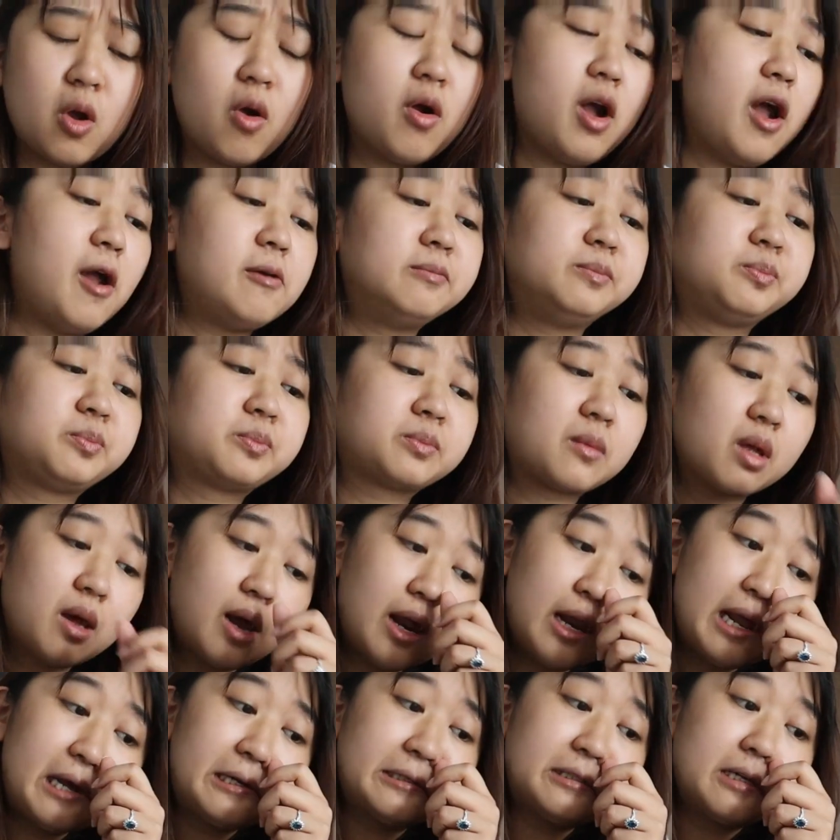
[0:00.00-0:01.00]
Okay,
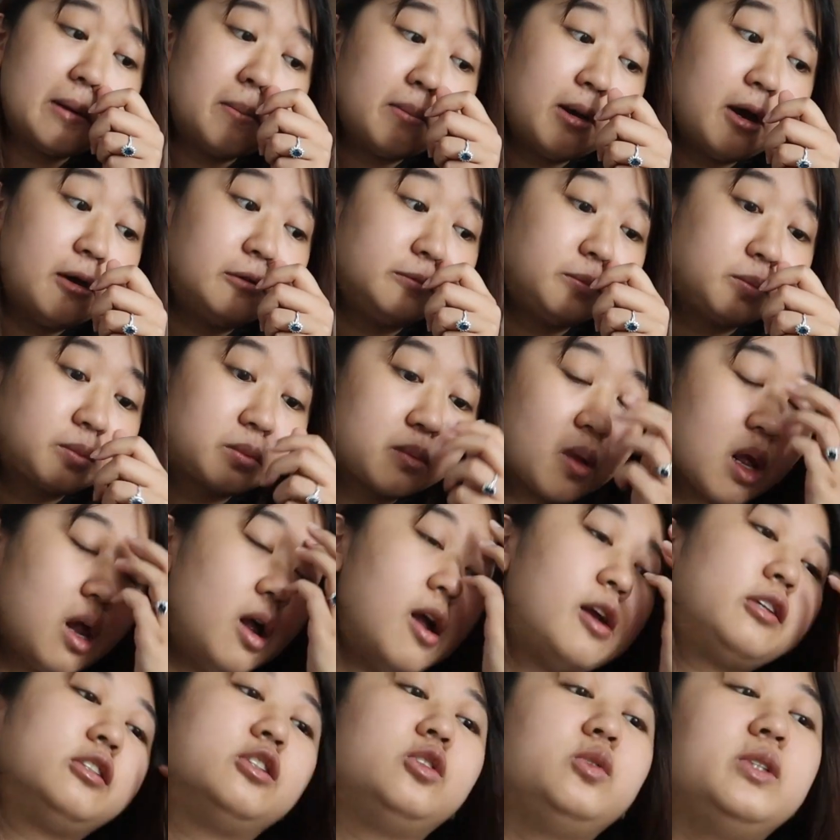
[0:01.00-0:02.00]
I like the sambal,
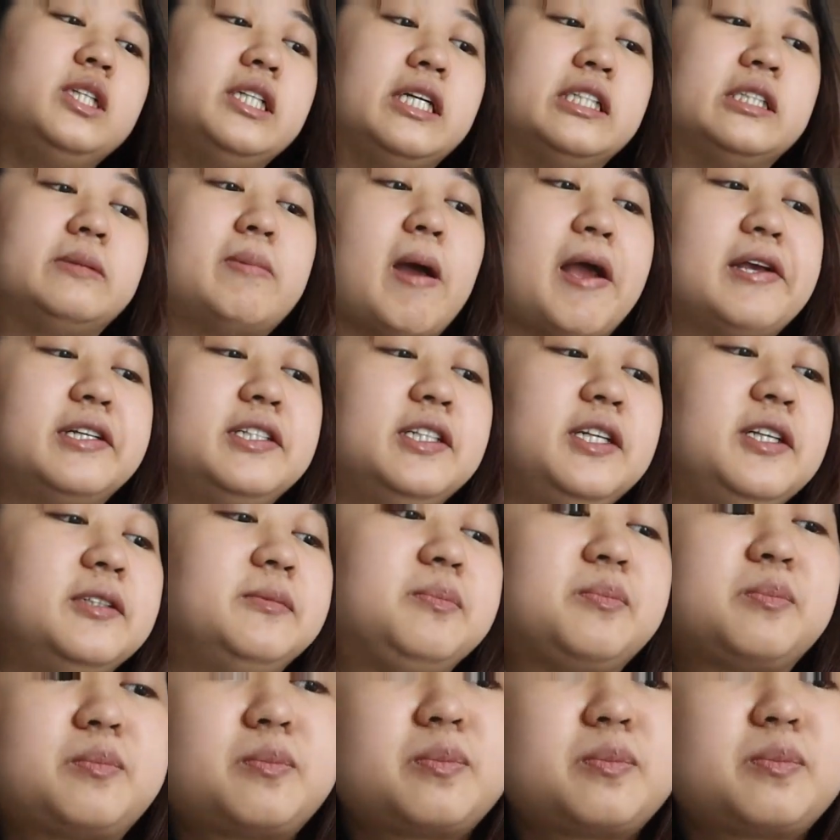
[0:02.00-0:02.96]
sweet and spicy.